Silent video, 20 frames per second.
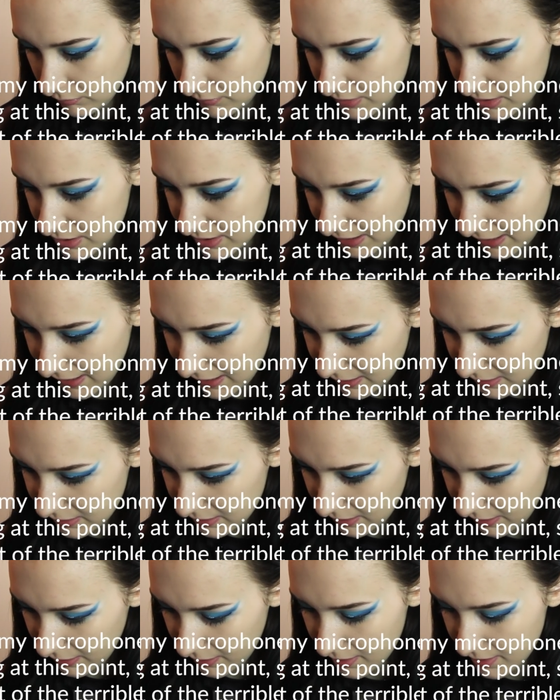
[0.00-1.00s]
Let's take a
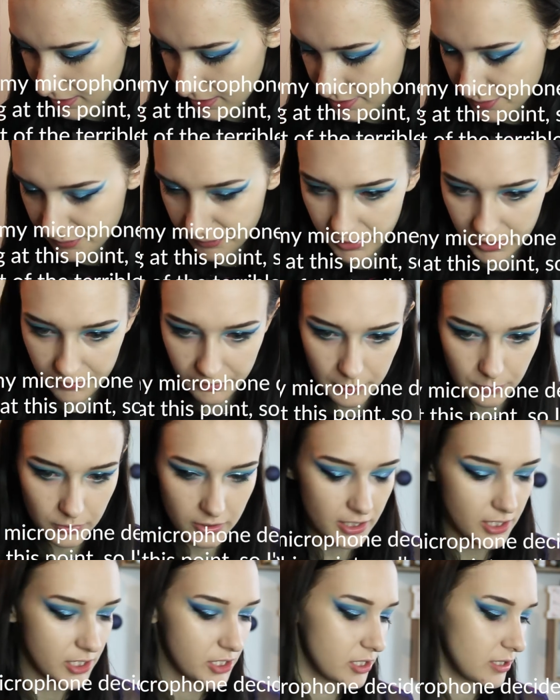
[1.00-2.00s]
nice fluffy
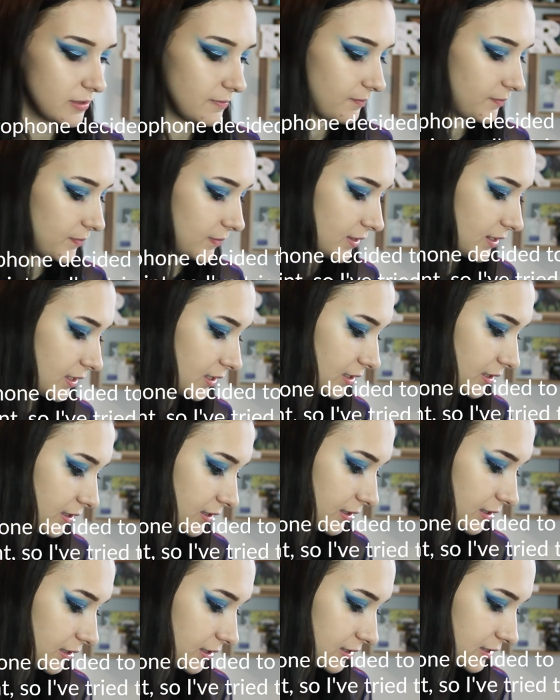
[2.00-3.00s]
brush.
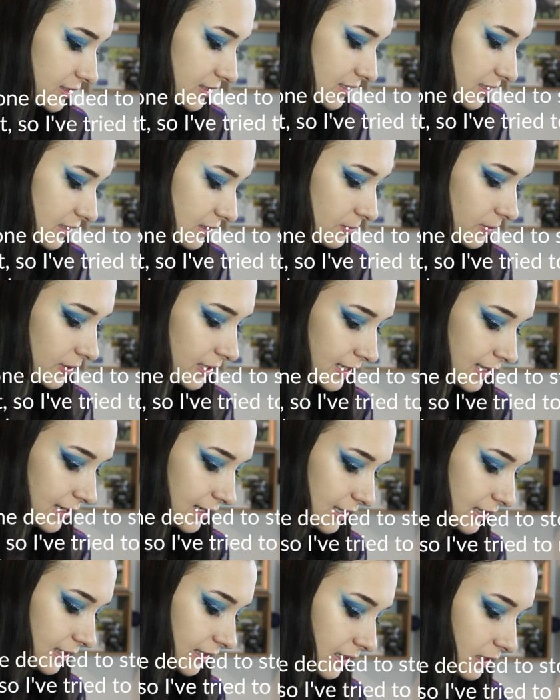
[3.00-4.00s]
Just
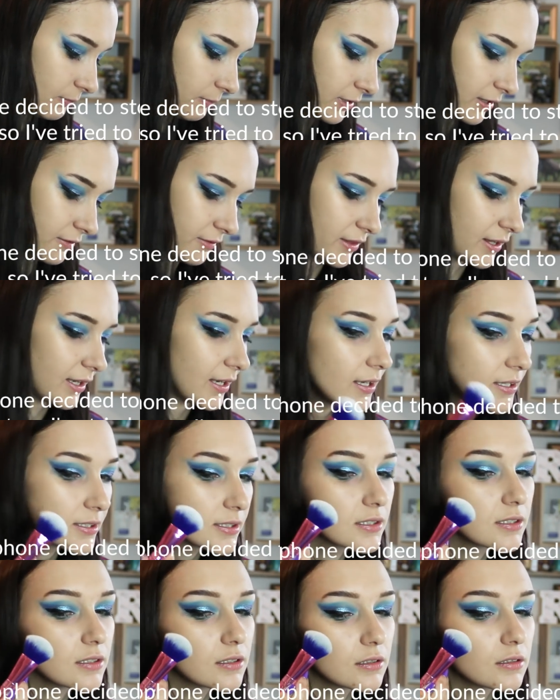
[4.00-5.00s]
apply a little bit of
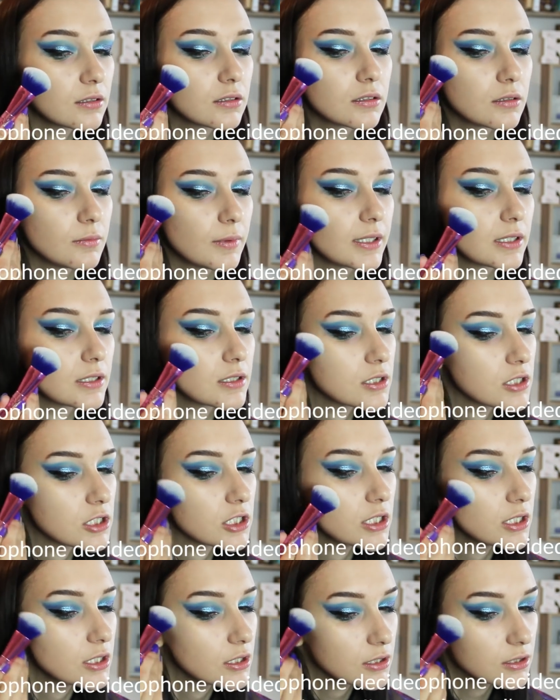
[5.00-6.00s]
this to my
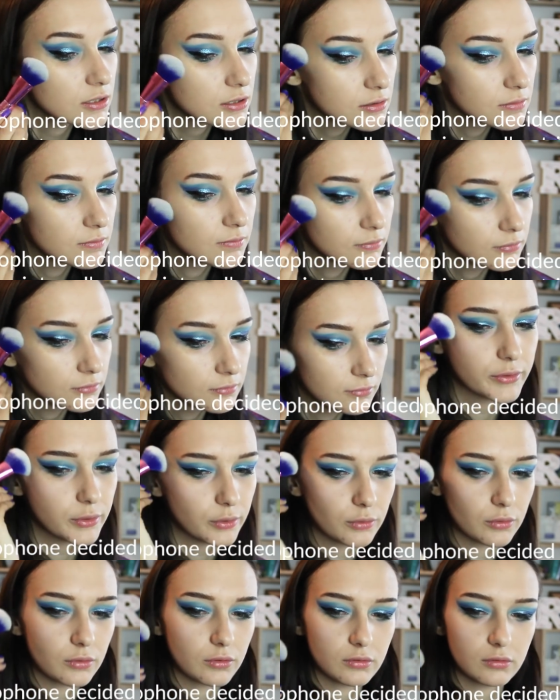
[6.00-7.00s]
cheeks.
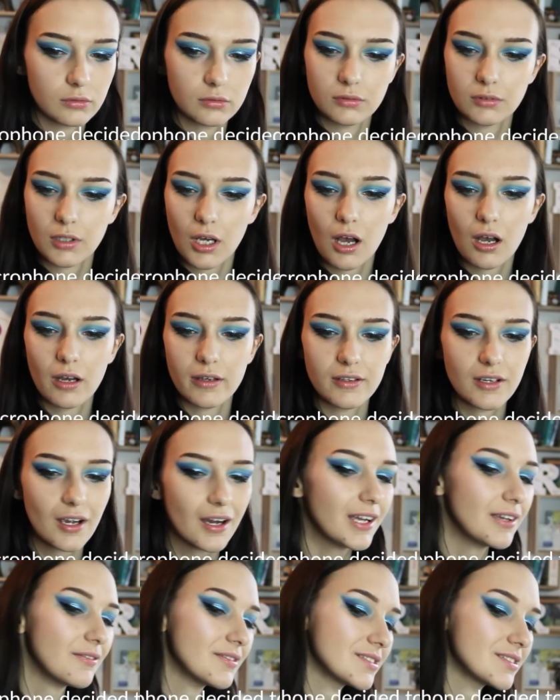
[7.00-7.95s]
Oh, you can't